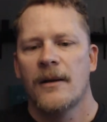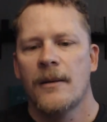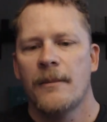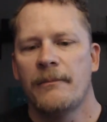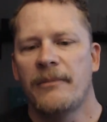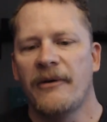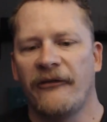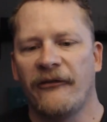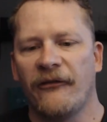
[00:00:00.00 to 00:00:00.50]

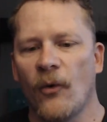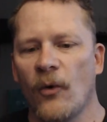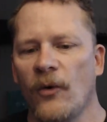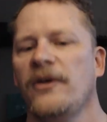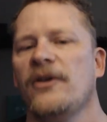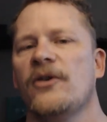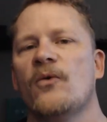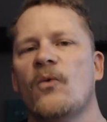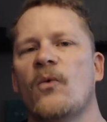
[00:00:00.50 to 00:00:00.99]
Before
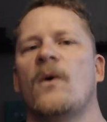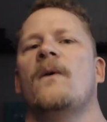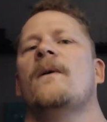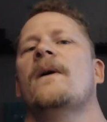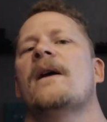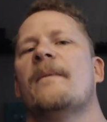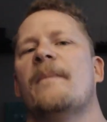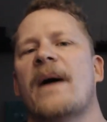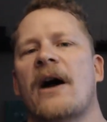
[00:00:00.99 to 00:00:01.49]
you
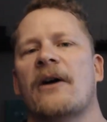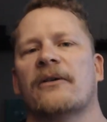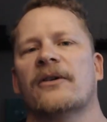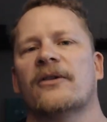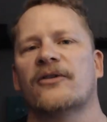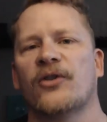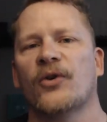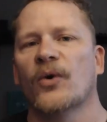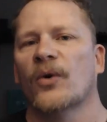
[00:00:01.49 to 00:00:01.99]
worry about your
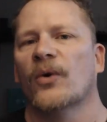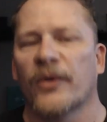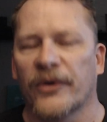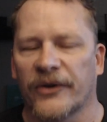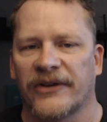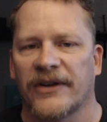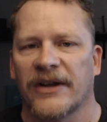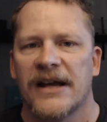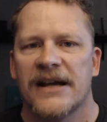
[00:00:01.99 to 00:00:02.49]

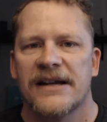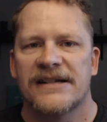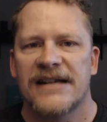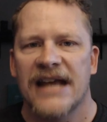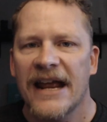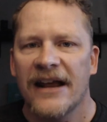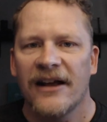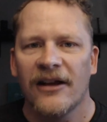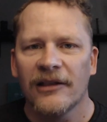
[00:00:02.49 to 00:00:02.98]
tools,
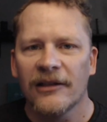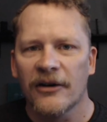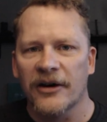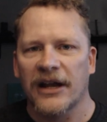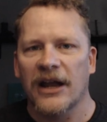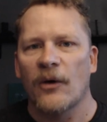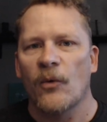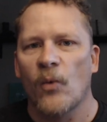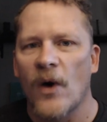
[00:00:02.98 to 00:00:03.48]
take a look
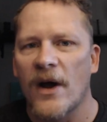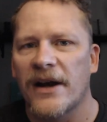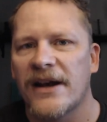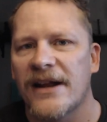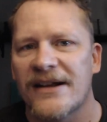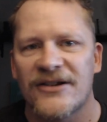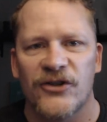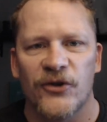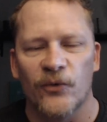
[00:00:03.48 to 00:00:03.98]
at what it
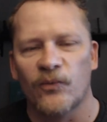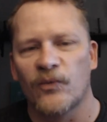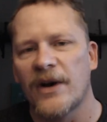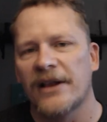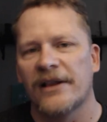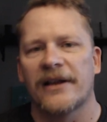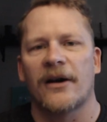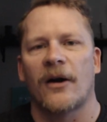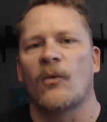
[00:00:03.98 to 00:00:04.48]
is you
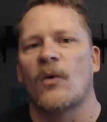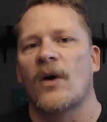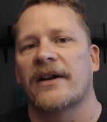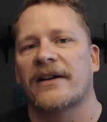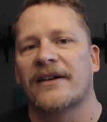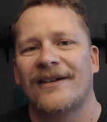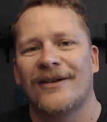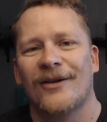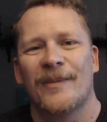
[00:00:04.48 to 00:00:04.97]
really are wanting
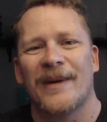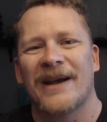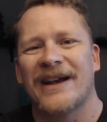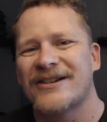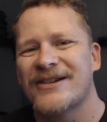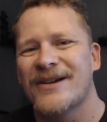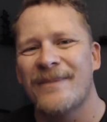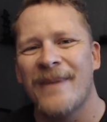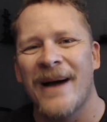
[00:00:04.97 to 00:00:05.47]
to do
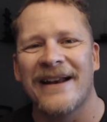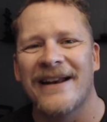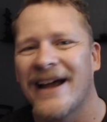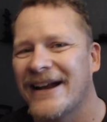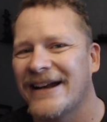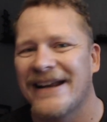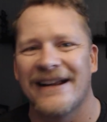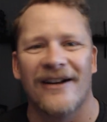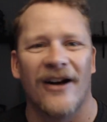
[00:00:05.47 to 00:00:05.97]
because you might not
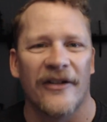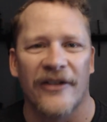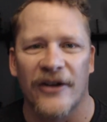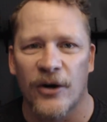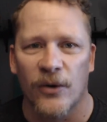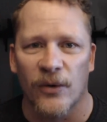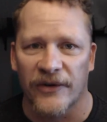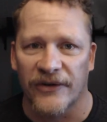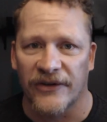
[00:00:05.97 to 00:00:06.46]
need all the
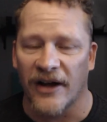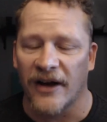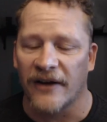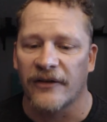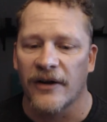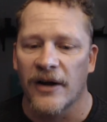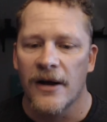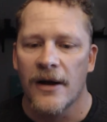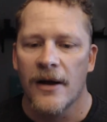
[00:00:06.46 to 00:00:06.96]
cool stuff.
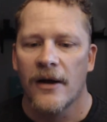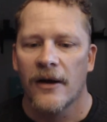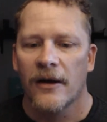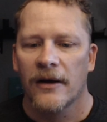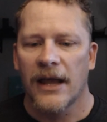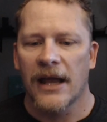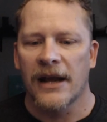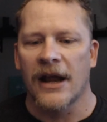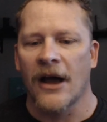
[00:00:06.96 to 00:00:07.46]

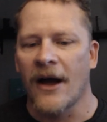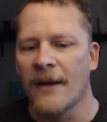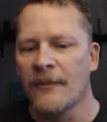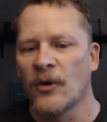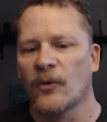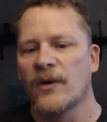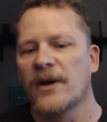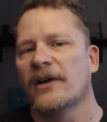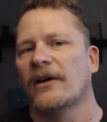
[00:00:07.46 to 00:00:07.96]
Okay, now I'm a
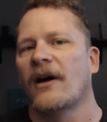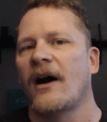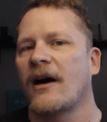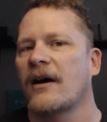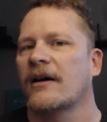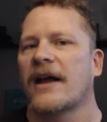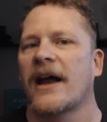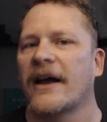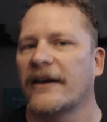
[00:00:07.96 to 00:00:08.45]
real
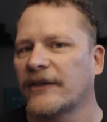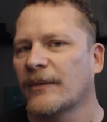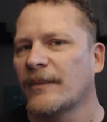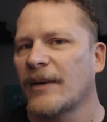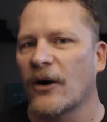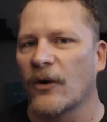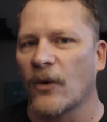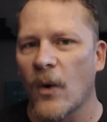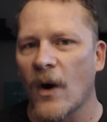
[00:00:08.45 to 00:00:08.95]
hard ass
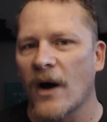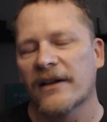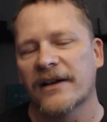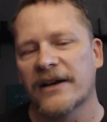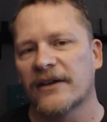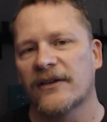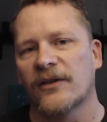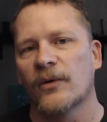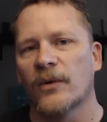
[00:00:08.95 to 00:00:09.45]
about quality
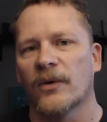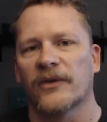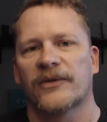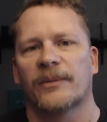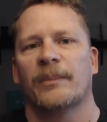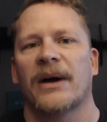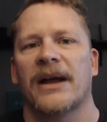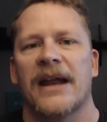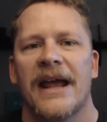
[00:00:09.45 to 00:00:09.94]
tools,
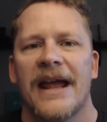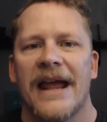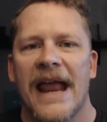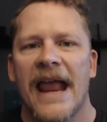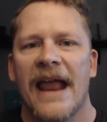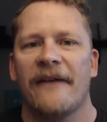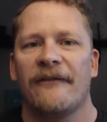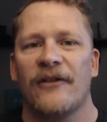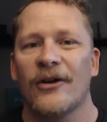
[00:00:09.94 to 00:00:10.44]
but
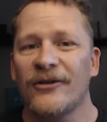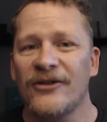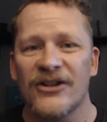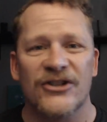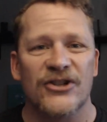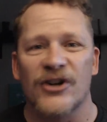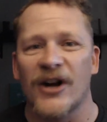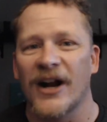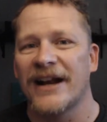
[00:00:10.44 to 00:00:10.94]
if you're
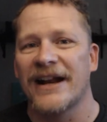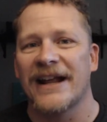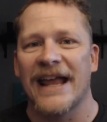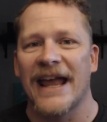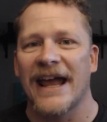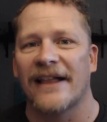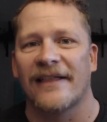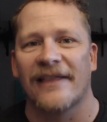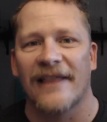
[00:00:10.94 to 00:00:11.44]
just trying to
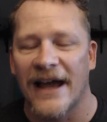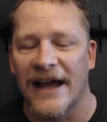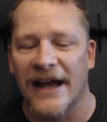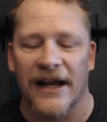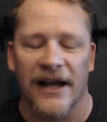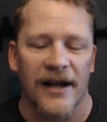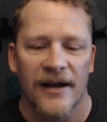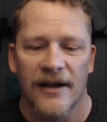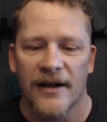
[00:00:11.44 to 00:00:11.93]
get like